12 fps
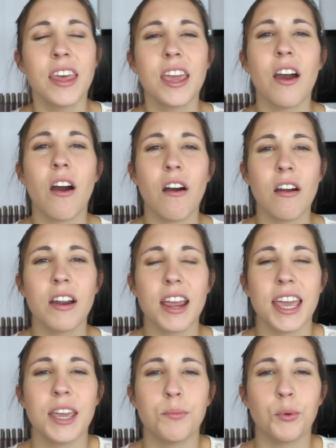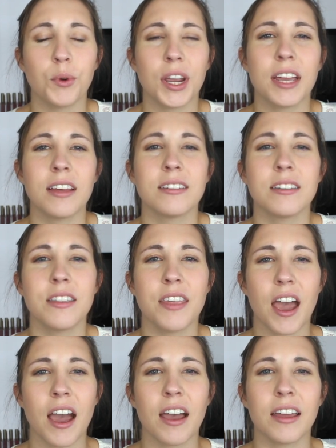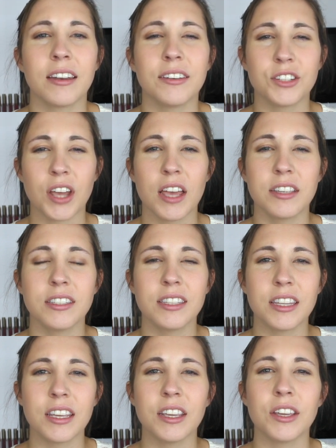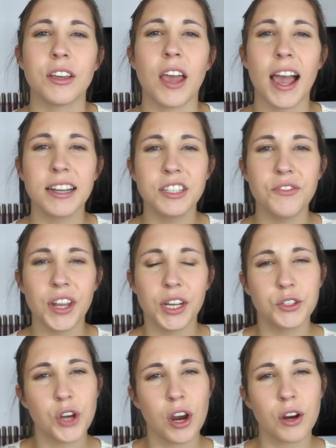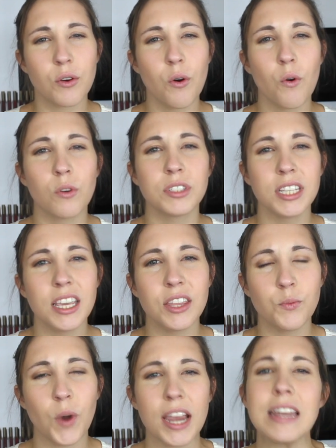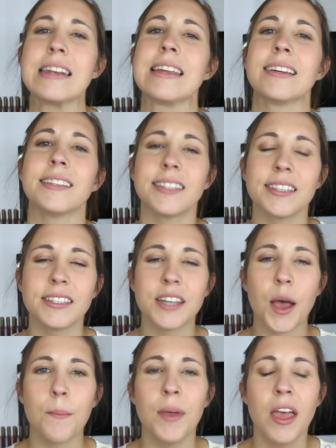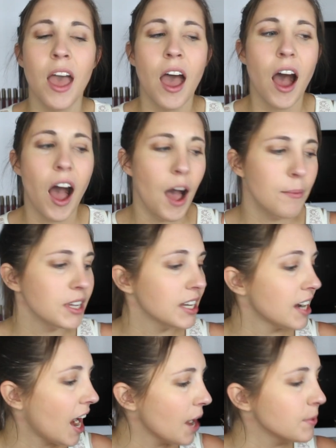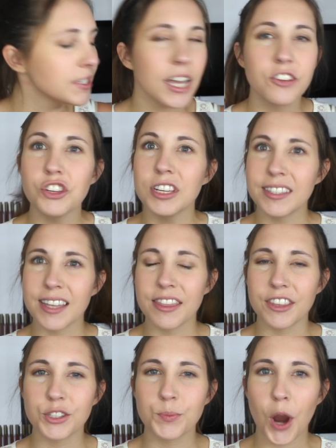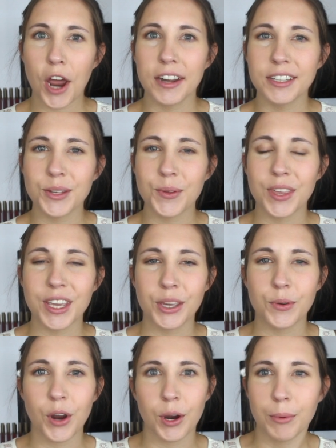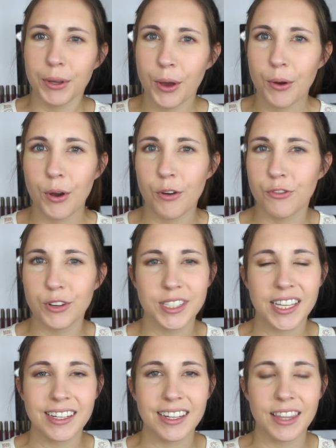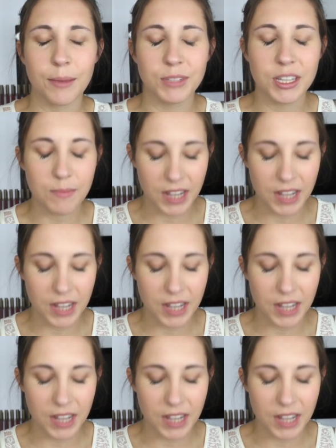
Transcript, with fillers: They are a brand that does the activated charcoal teeth whitening system um, and I was actually sent this product so thank you Carbon Coco for sending them to